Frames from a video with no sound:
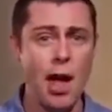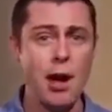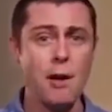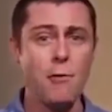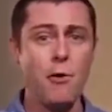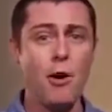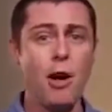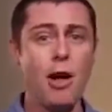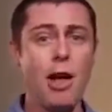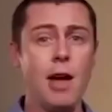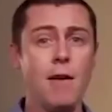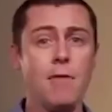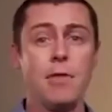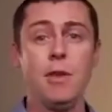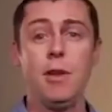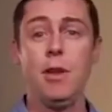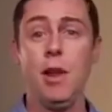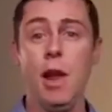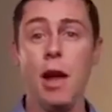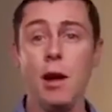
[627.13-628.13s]
And if I have
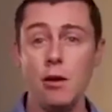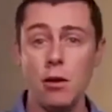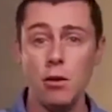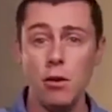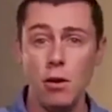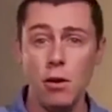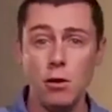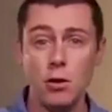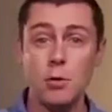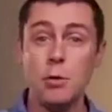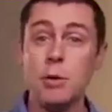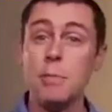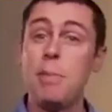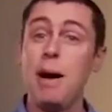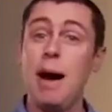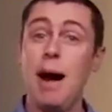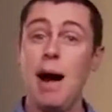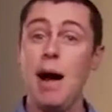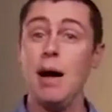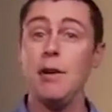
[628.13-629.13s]
the luck to be
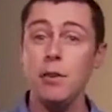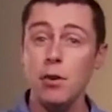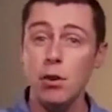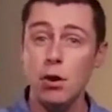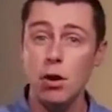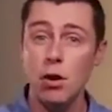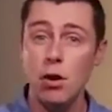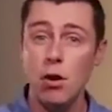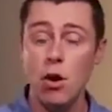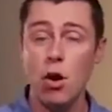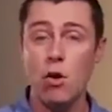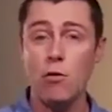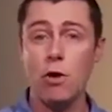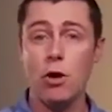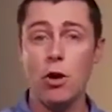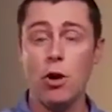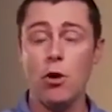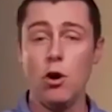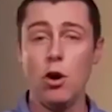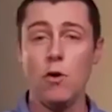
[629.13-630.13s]
part of
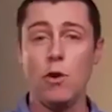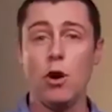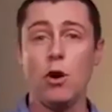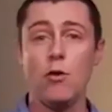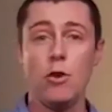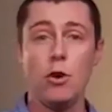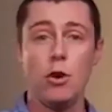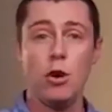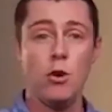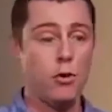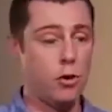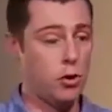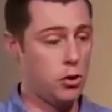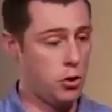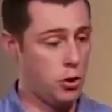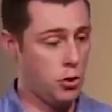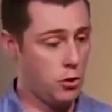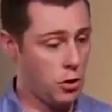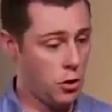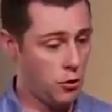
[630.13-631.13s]

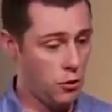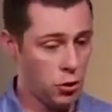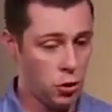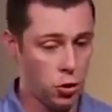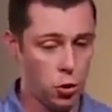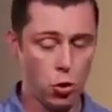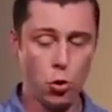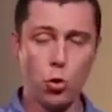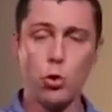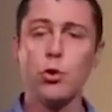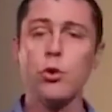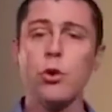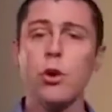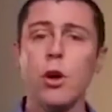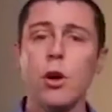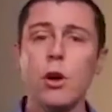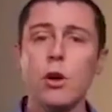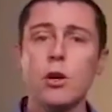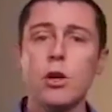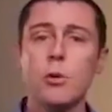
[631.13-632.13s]
a good
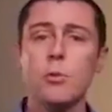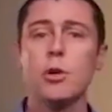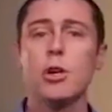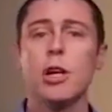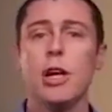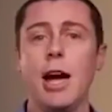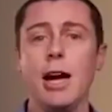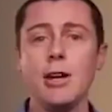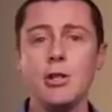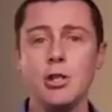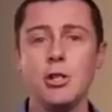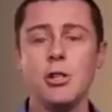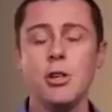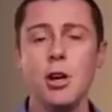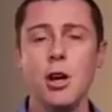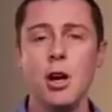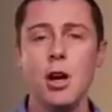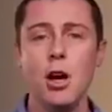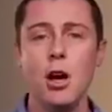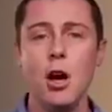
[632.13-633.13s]

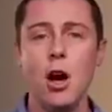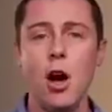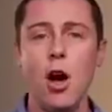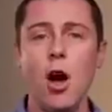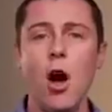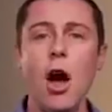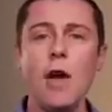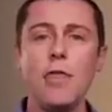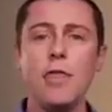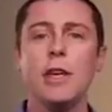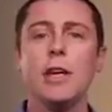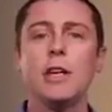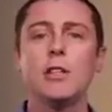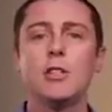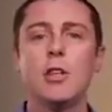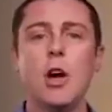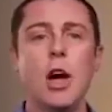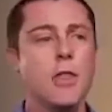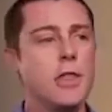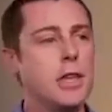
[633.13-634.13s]
communication, I think
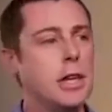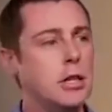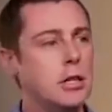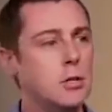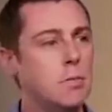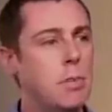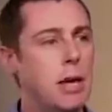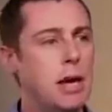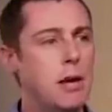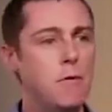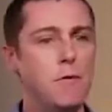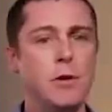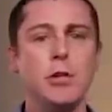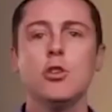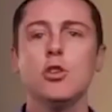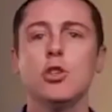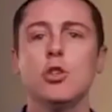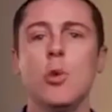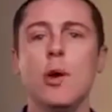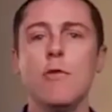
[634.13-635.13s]
it's
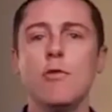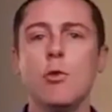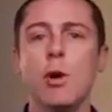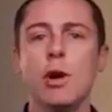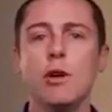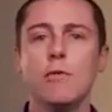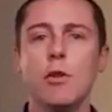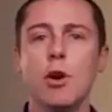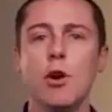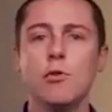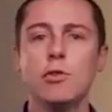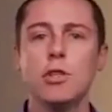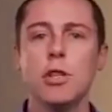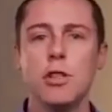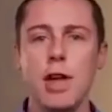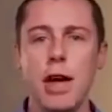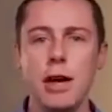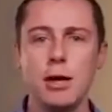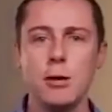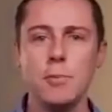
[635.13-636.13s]
beneficial to everyone involved
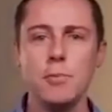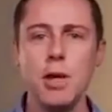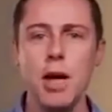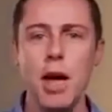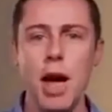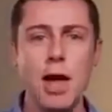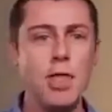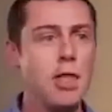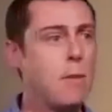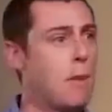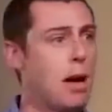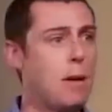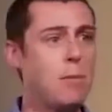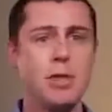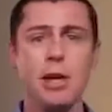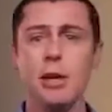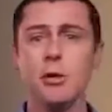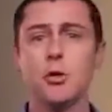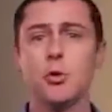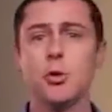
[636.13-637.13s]
to thank them. And then
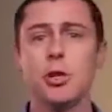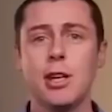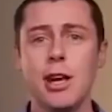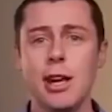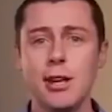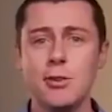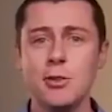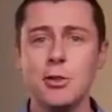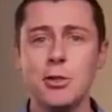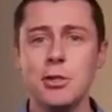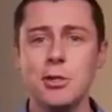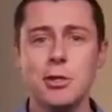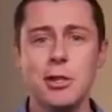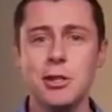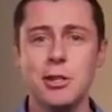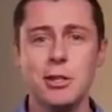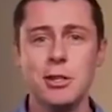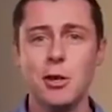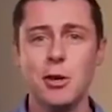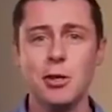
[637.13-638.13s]
maybe they'll do it
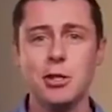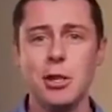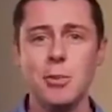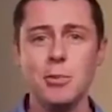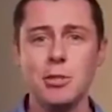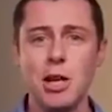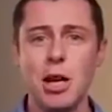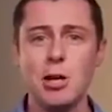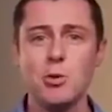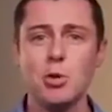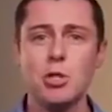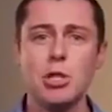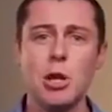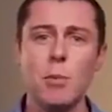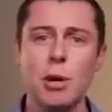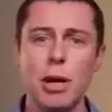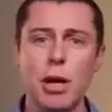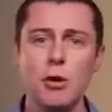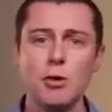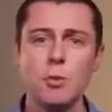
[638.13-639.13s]
again, at some stage with
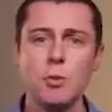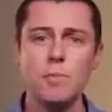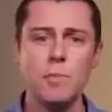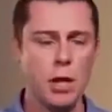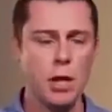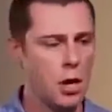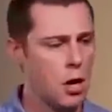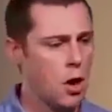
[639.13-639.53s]
someone else.